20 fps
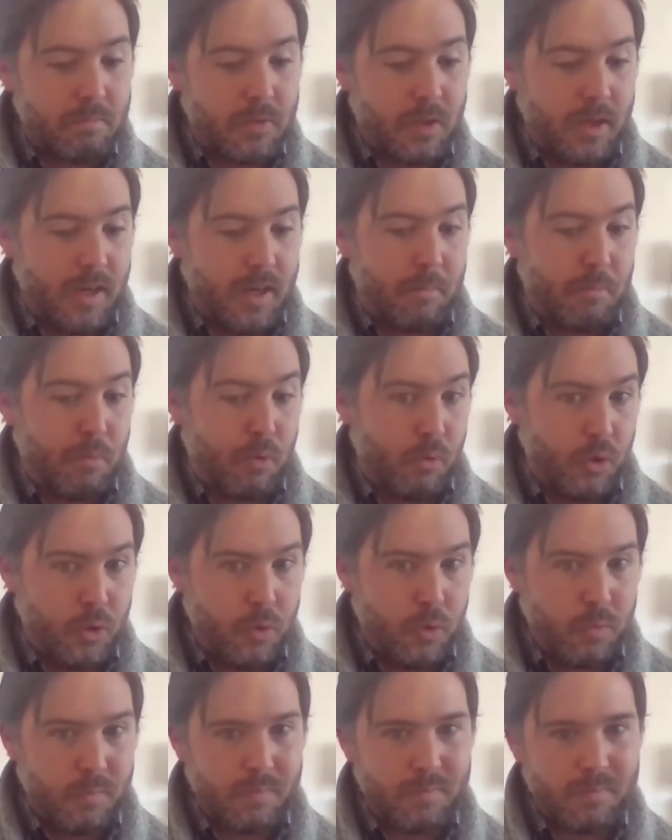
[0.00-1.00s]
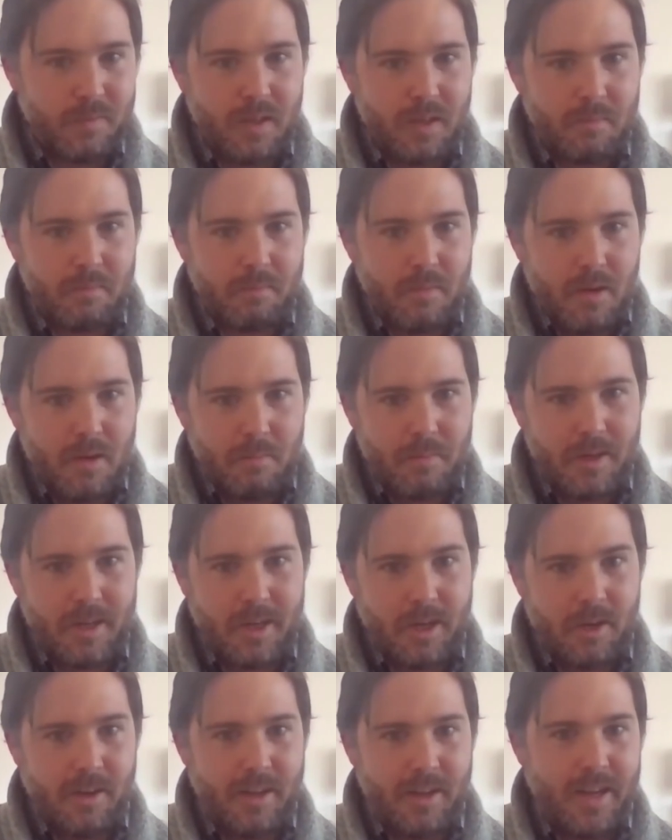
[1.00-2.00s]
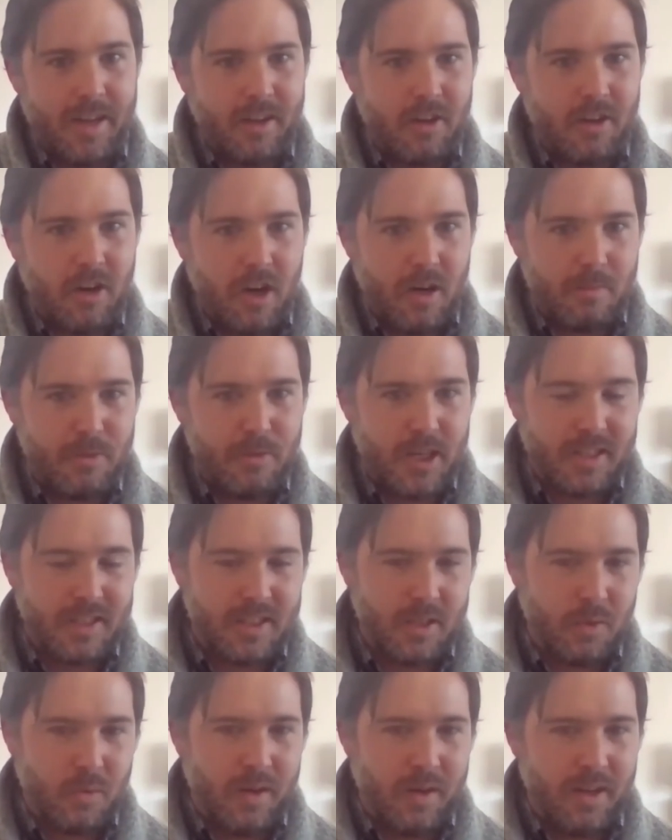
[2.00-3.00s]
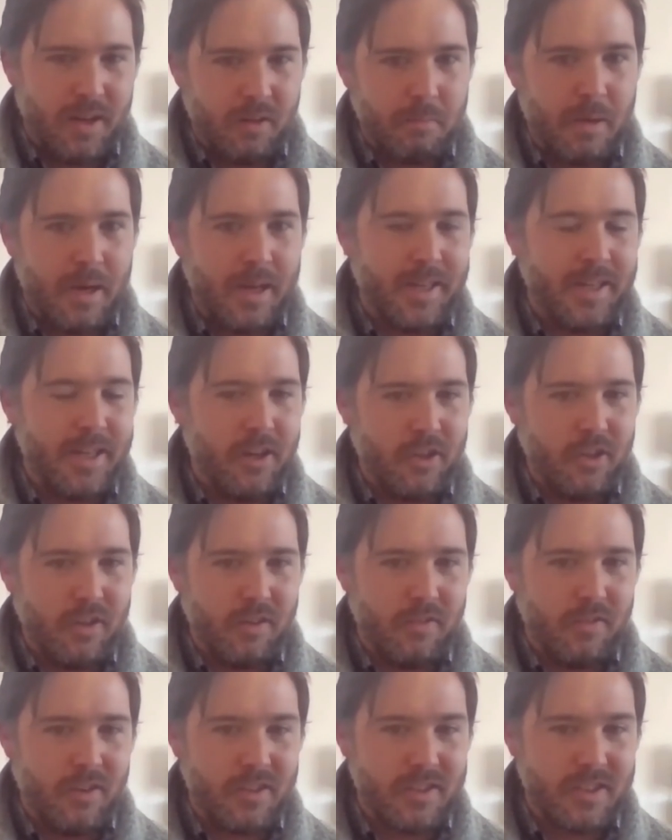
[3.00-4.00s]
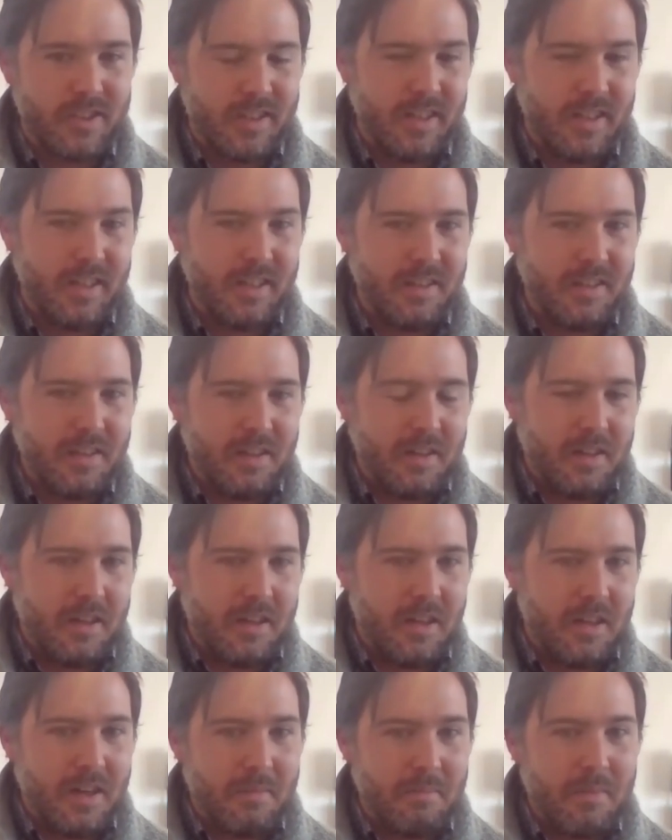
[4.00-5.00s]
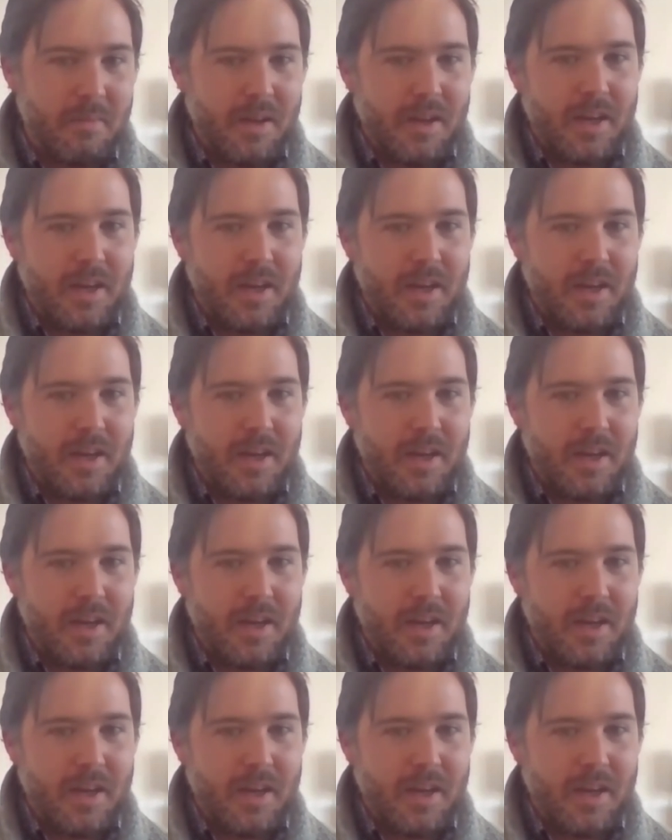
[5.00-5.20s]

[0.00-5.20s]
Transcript: today Peru, particularly Inca objects that were held by Yale University. Mm-hmm.